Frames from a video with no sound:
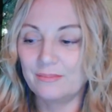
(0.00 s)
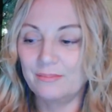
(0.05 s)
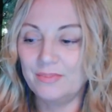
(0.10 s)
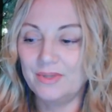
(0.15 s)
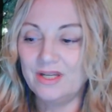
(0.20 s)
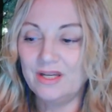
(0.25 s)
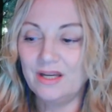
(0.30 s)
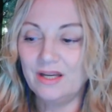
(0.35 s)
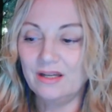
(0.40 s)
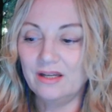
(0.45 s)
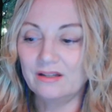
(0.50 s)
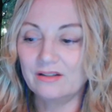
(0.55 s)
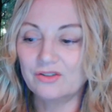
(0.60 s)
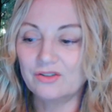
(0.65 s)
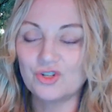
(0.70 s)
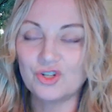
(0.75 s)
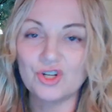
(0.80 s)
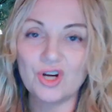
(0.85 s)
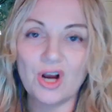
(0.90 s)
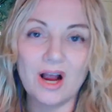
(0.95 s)
being
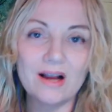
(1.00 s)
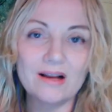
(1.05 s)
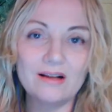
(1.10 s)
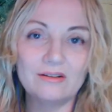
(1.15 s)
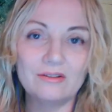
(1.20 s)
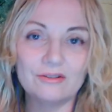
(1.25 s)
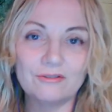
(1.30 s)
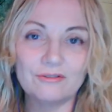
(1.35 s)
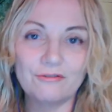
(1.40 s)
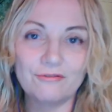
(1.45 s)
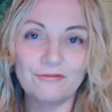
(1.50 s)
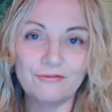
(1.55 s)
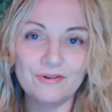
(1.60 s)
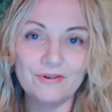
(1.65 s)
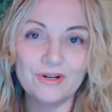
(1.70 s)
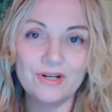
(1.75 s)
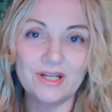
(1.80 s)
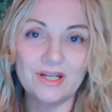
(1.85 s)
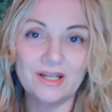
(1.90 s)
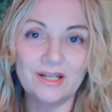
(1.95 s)

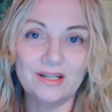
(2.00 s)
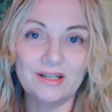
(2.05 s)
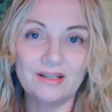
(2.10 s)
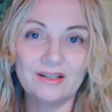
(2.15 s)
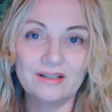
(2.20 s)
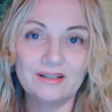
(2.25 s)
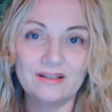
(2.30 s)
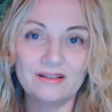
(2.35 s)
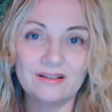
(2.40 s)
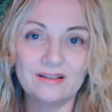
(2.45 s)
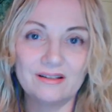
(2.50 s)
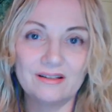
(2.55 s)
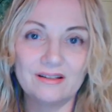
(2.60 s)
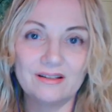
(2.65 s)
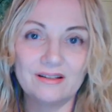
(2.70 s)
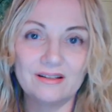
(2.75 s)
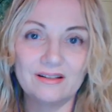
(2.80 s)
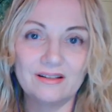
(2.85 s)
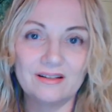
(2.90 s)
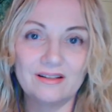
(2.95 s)
child-free,
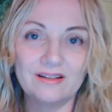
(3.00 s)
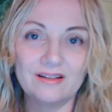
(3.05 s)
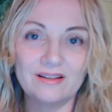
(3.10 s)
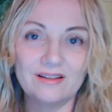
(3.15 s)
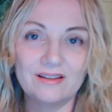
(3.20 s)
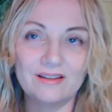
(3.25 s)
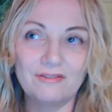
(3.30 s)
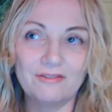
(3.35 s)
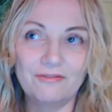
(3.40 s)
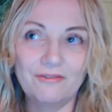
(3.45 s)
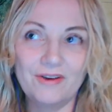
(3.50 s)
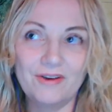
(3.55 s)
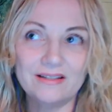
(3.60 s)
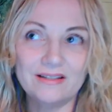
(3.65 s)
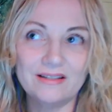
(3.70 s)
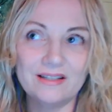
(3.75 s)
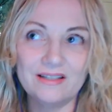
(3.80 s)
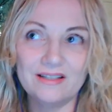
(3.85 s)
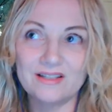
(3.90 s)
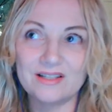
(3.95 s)
the fact
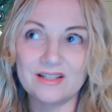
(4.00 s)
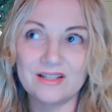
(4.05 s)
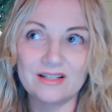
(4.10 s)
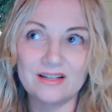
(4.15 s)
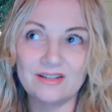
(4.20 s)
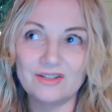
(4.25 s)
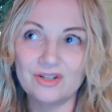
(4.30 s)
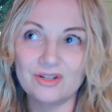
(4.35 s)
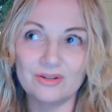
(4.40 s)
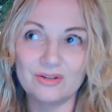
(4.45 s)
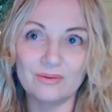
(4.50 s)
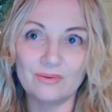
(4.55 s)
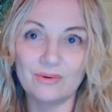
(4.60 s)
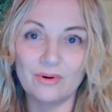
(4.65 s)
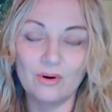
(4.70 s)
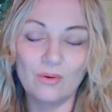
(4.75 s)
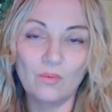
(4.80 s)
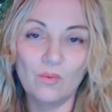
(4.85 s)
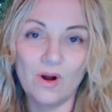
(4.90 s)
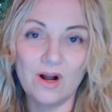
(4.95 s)
that it's such
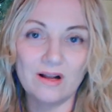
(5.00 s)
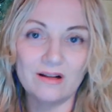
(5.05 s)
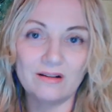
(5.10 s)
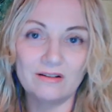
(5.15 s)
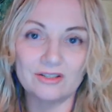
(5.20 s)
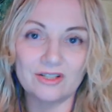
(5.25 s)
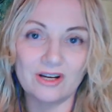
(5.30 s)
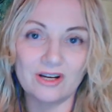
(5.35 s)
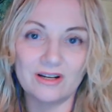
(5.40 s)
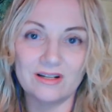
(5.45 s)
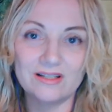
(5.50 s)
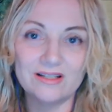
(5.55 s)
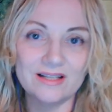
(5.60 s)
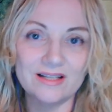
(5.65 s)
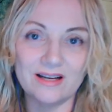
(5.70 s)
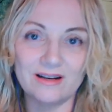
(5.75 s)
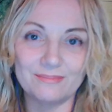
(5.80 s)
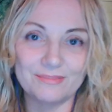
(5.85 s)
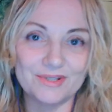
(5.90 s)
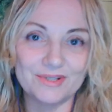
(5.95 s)
a wild
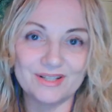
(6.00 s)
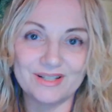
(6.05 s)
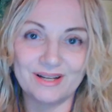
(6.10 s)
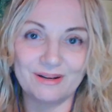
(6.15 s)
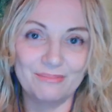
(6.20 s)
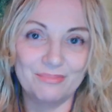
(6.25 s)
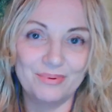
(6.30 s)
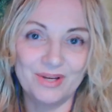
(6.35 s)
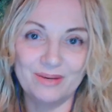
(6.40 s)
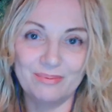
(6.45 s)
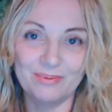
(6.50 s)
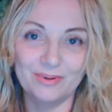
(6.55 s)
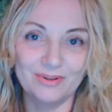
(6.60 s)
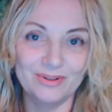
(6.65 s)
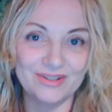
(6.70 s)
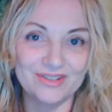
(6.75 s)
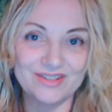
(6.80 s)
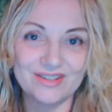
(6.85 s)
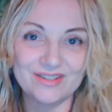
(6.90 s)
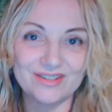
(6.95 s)
concept to some people
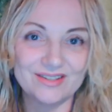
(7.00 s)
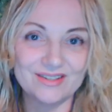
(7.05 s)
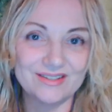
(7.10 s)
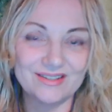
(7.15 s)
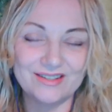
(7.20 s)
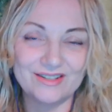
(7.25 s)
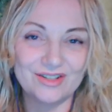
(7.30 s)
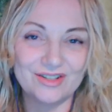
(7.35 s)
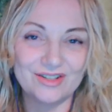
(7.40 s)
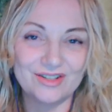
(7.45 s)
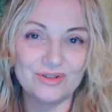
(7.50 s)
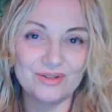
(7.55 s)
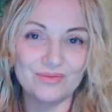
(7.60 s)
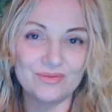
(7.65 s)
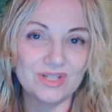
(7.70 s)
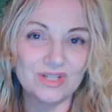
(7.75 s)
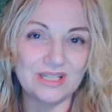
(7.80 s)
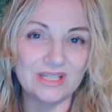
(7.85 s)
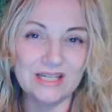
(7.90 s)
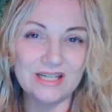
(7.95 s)
is just
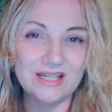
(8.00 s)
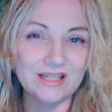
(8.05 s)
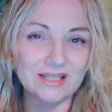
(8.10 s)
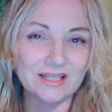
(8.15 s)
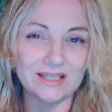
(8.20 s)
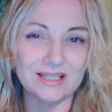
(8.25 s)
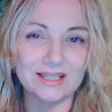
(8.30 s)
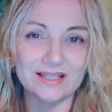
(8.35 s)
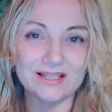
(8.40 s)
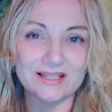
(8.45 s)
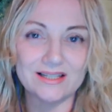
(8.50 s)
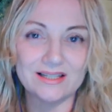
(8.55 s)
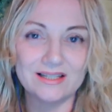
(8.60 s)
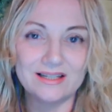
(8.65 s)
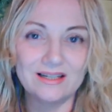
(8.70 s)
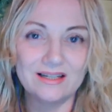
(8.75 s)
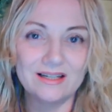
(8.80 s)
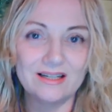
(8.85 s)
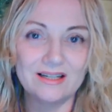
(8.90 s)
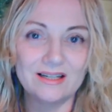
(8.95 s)
ridiculous.
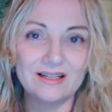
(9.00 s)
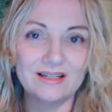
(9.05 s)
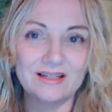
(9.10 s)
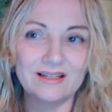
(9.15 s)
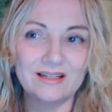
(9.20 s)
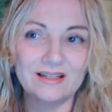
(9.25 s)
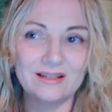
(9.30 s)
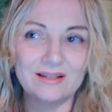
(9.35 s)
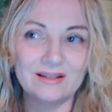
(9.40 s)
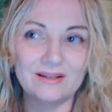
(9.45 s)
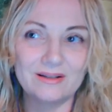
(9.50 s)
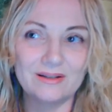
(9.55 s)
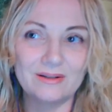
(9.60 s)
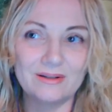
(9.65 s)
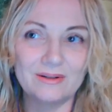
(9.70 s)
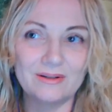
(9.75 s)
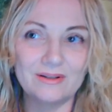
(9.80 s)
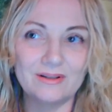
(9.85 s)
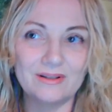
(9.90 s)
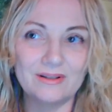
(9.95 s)

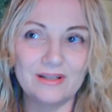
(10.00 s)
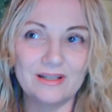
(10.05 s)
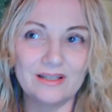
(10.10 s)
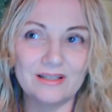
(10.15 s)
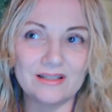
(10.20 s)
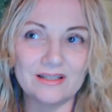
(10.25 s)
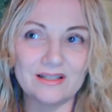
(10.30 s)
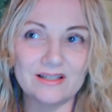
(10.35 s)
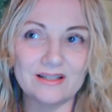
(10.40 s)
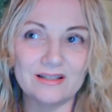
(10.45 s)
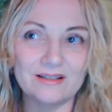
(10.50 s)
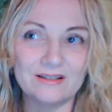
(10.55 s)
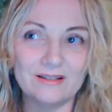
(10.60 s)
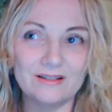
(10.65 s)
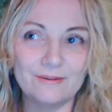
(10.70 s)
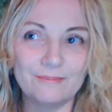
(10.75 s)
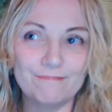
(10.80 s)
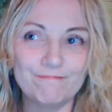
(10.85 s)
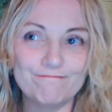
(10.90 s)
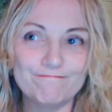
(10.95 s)
It's,
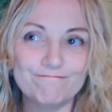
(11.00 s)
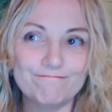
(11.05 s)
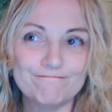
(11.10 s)
I